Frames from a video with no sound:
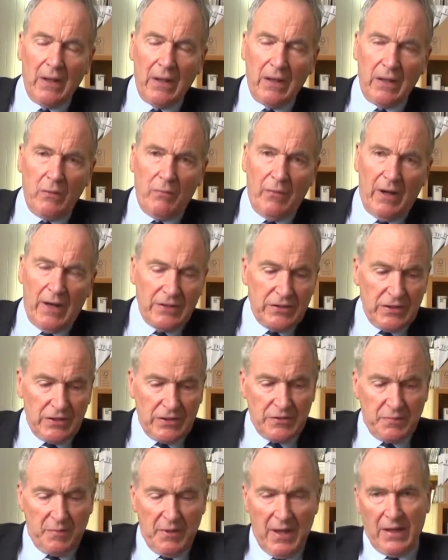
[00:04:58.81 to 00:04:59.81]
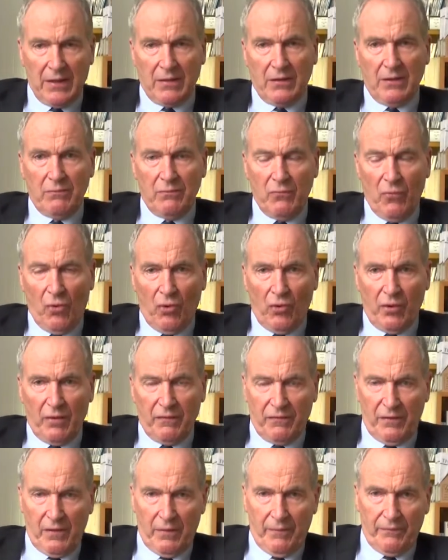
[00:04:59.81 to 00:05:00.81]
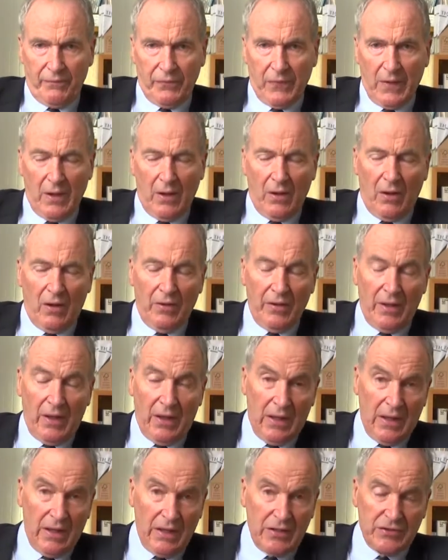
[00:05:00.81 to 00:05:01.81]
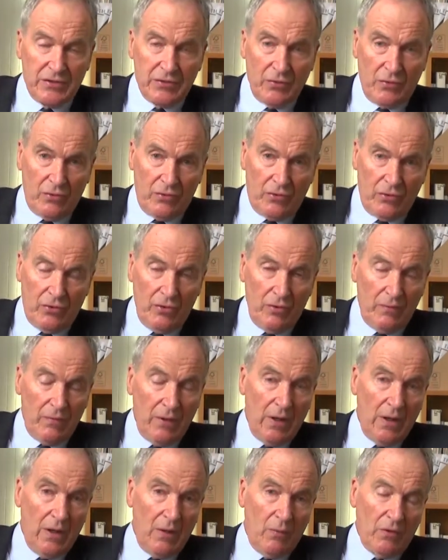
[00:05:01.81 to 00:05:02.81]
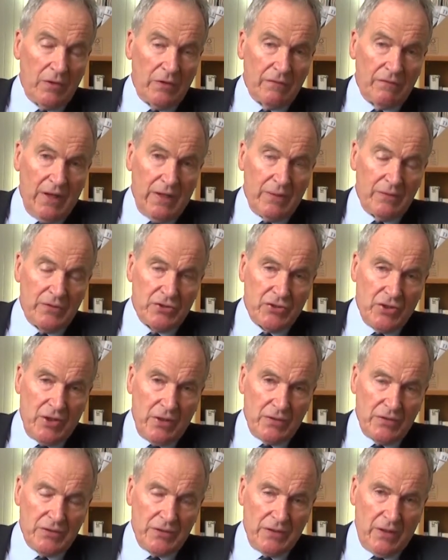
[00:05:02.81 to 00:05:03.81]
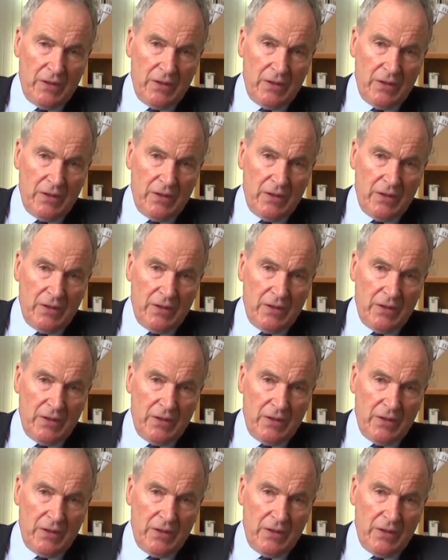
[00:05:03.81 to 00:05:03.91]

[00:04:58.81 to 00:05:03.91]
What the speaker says: you might expect that more of them on the higher salt group would develop strokes and